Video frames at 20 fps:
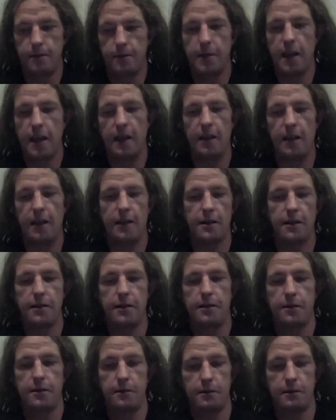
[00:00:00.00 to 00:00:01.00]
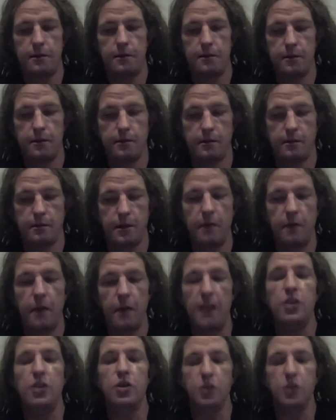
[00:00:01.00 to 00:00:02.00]
like
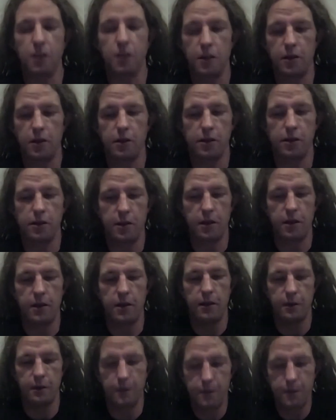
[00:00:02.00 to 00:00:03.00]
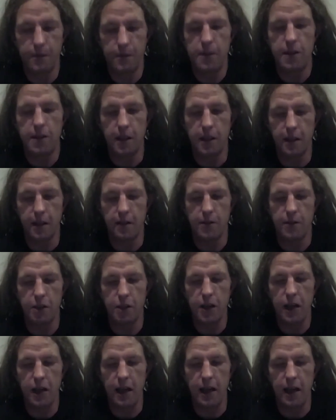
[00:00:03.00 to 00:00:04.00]
conventional sort of startup
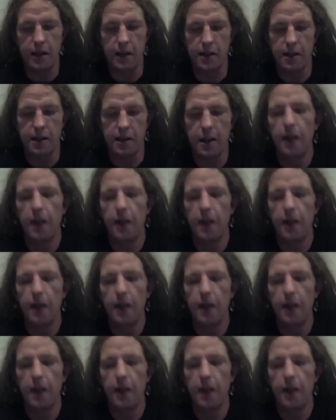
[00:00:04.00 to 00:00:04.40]
shares,